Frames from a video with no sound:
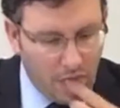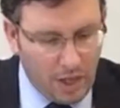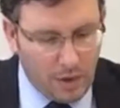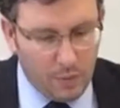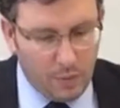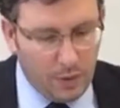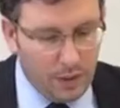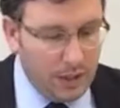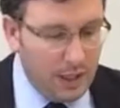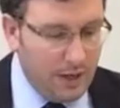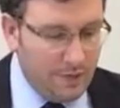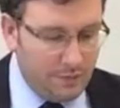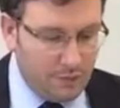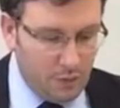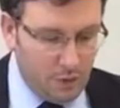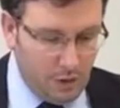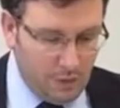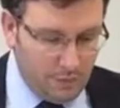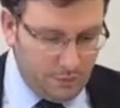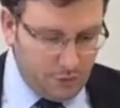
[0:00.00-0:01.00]
We left
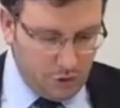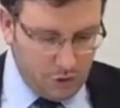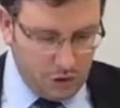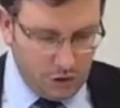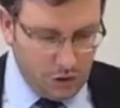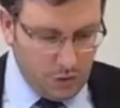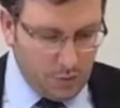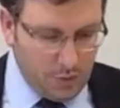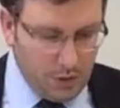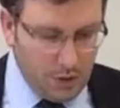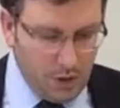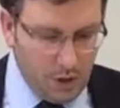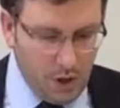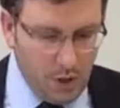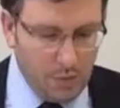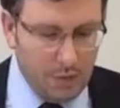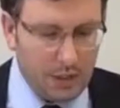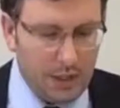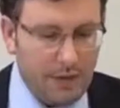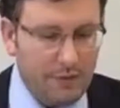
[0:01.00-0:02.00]
off, just so that we know,
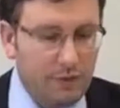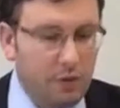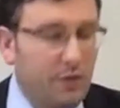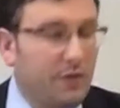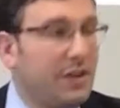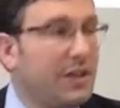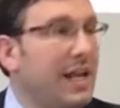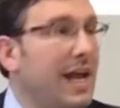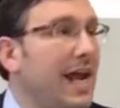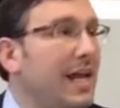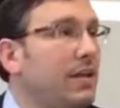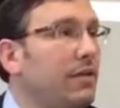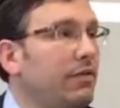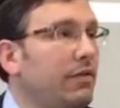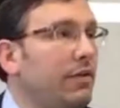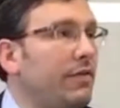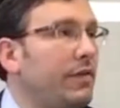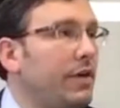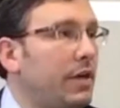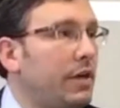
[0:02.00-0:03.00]
we left off at the end of
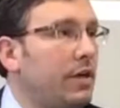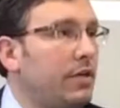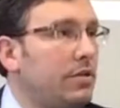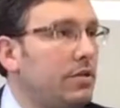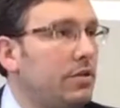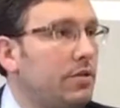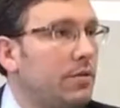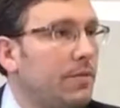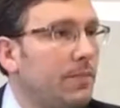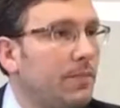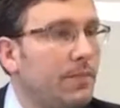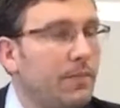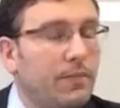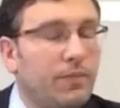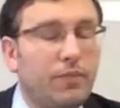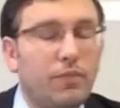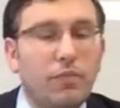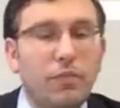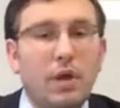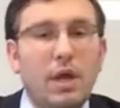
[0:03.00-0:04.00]
Leviticus.
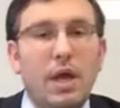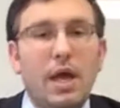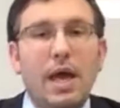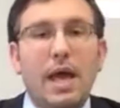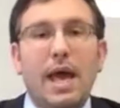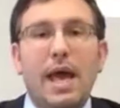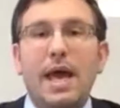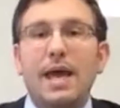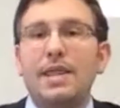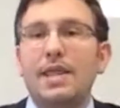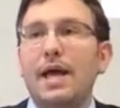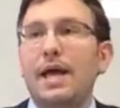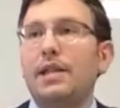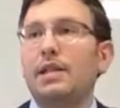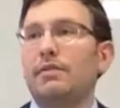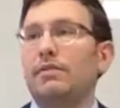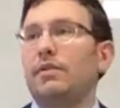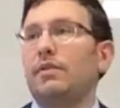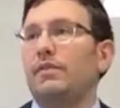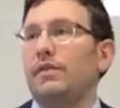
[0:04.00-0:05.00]
And the end
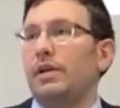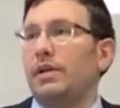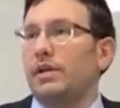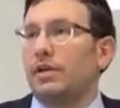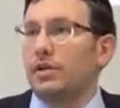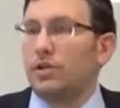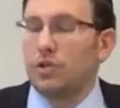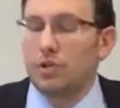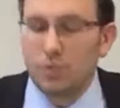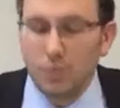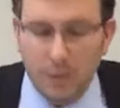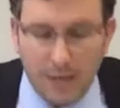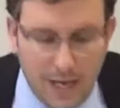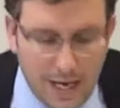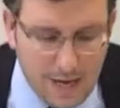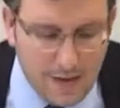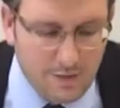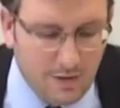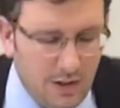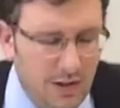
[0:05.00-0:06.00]
of Leviticus, we
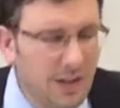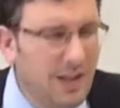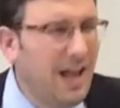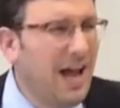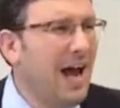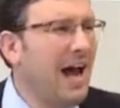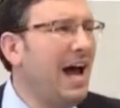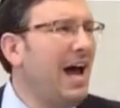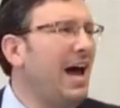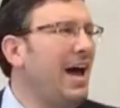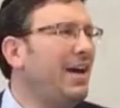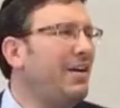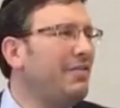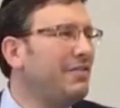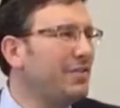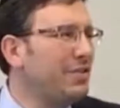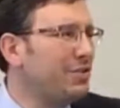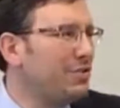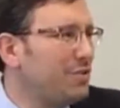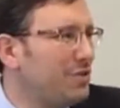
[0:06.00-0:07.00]
have a lot of
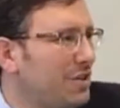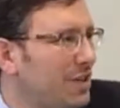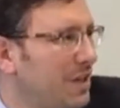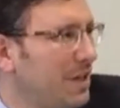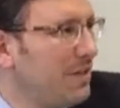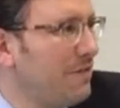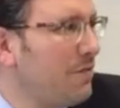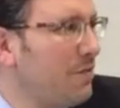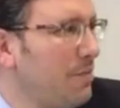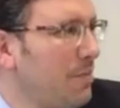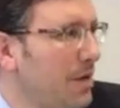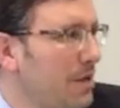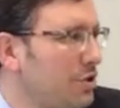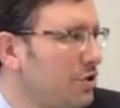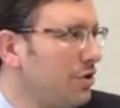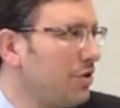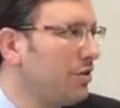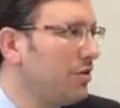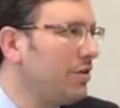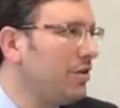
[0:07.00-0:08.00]
interesting
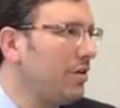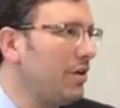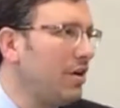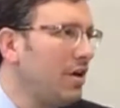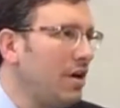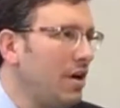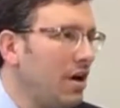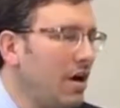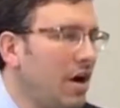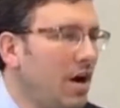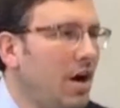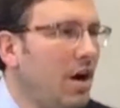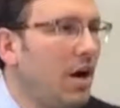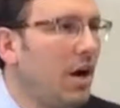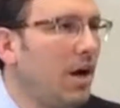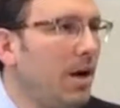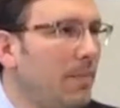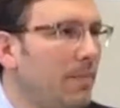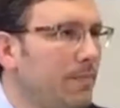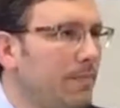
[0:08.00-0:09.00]
information
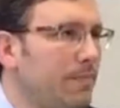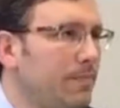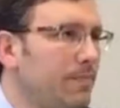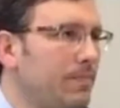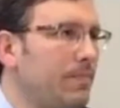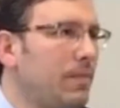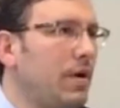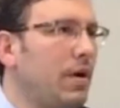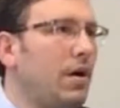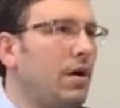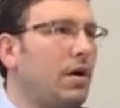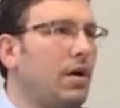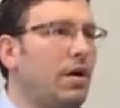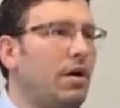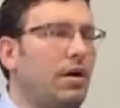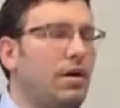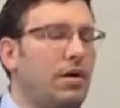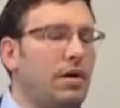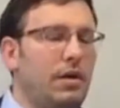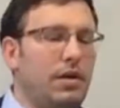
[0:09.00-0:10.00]

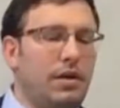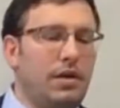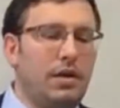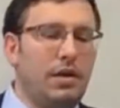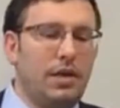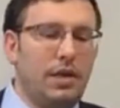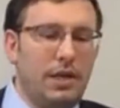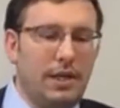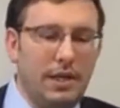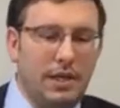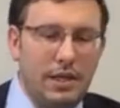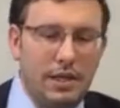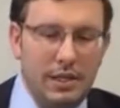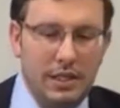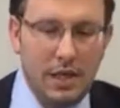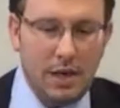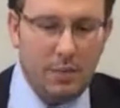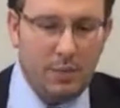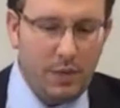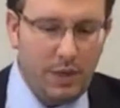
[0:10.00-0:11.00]

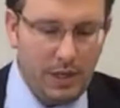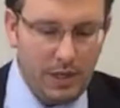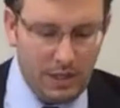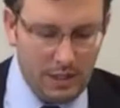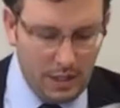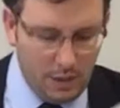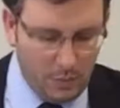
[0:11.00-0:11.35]
that we